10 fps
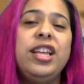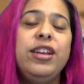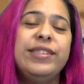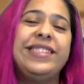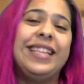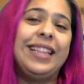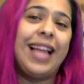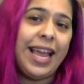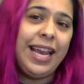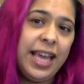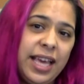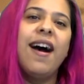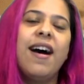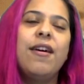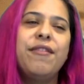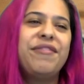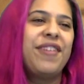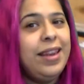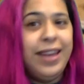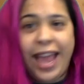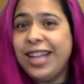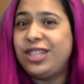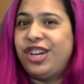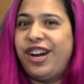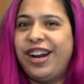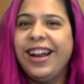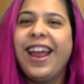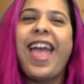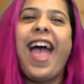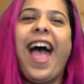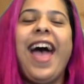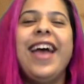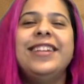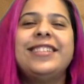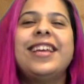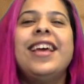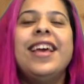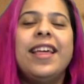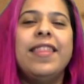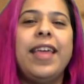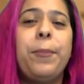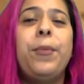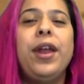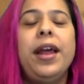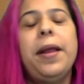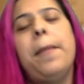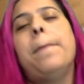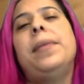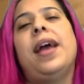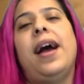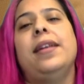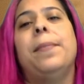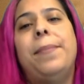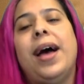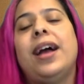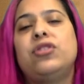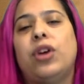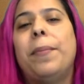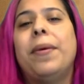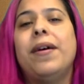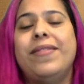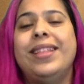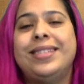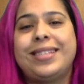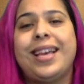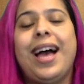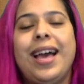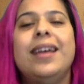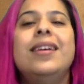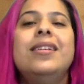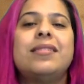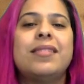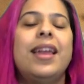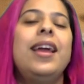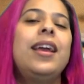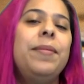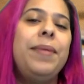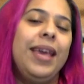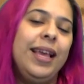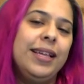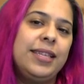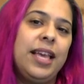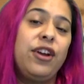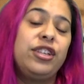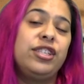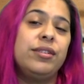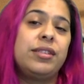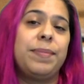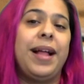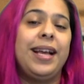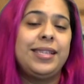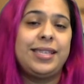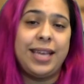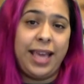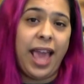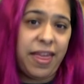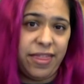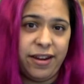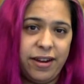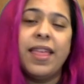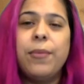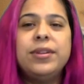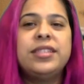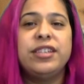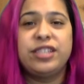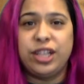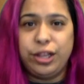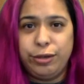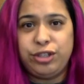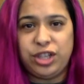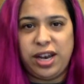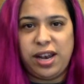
used the lighting of nature and they put it behind a backdrop of the sky so that it could be easier to splice together. That was their solution.